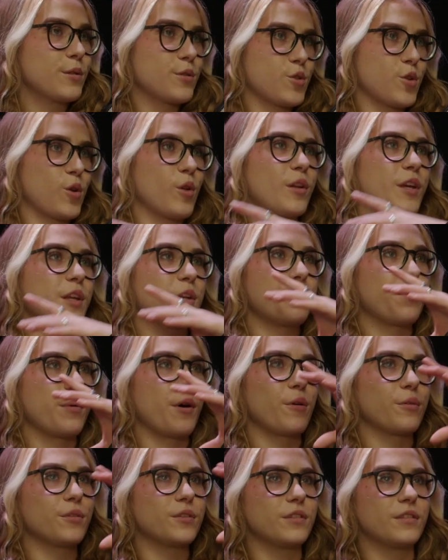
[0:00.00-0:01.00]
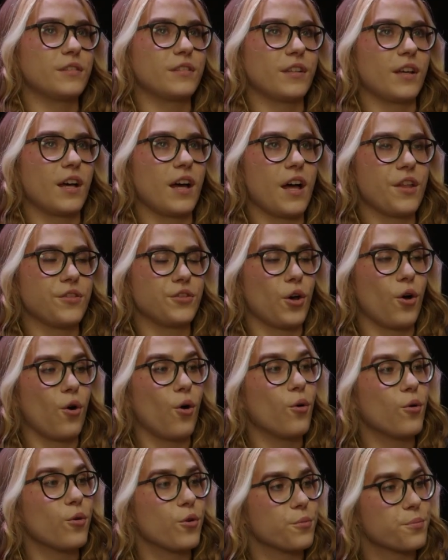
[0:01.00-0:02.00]
talking about the
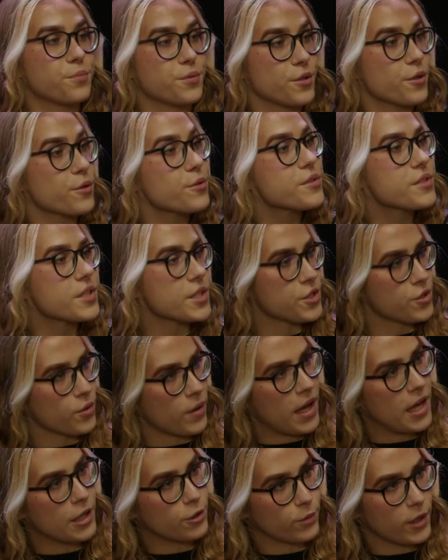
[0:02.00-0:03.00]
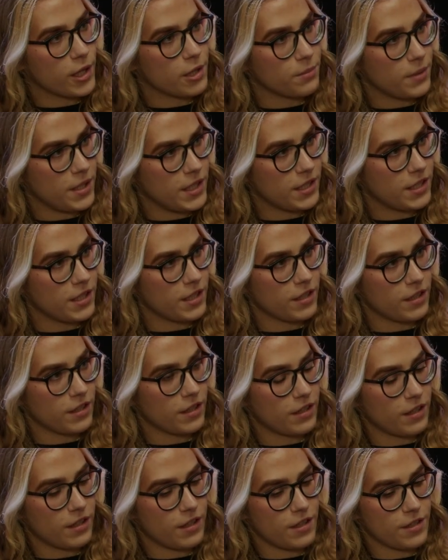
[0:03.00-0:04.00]
whole process you had while
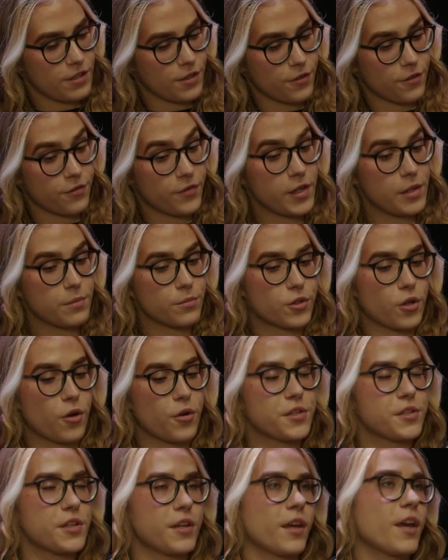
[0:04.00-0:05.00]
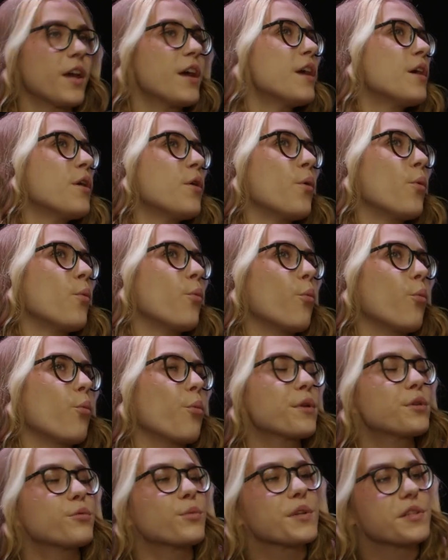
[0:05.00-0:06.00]
making your film Toxic,
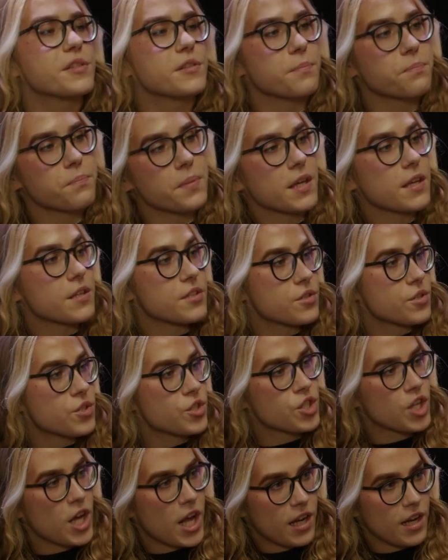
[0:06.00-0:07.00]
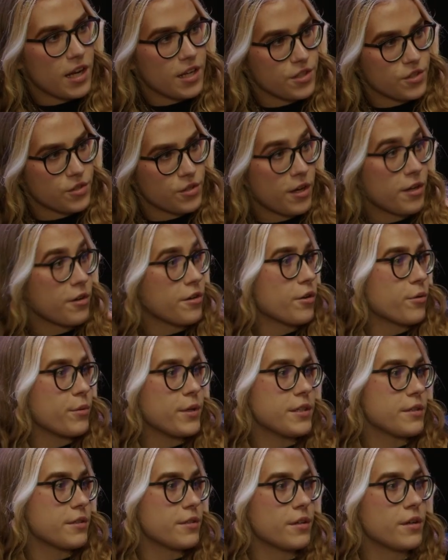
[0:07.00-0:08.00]
what was the biggest challenge? I don't know,
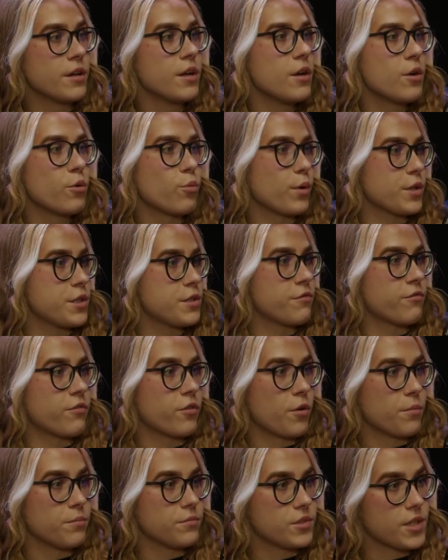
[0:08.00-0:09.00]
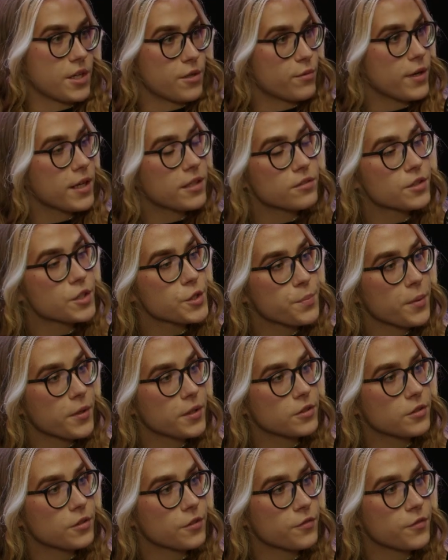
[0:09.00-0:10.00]
either watched from director's
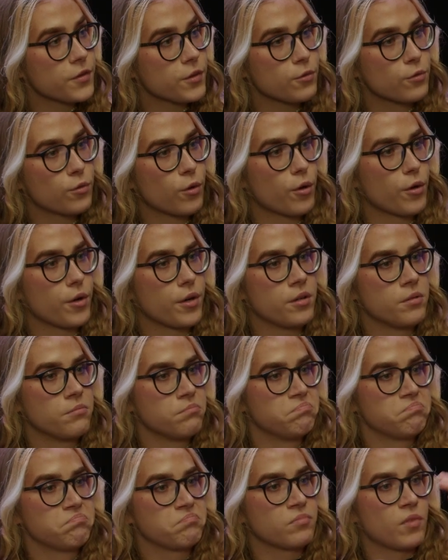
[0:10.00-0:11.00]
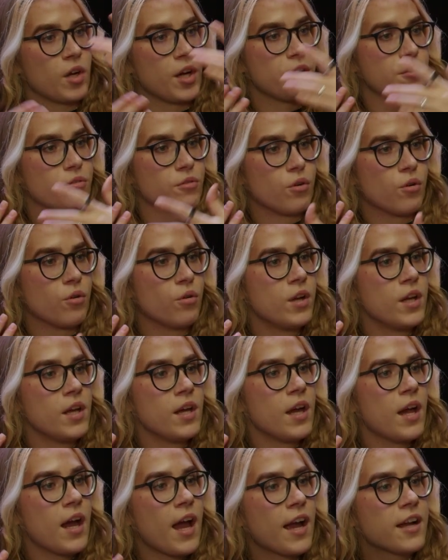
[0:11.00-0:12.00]
point of view or, I don't know,
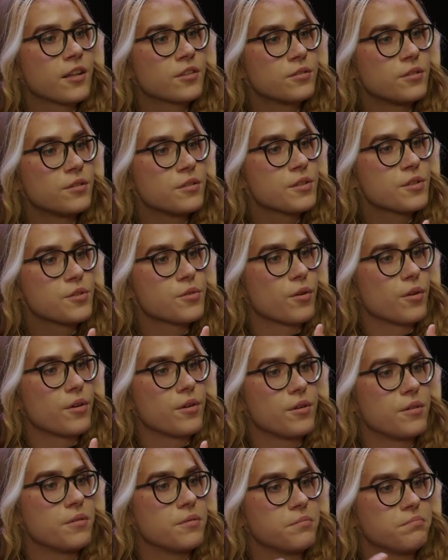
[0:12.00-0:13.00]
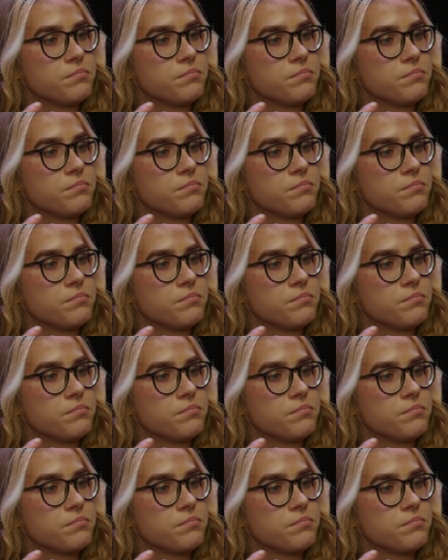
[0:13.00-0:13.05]
actors or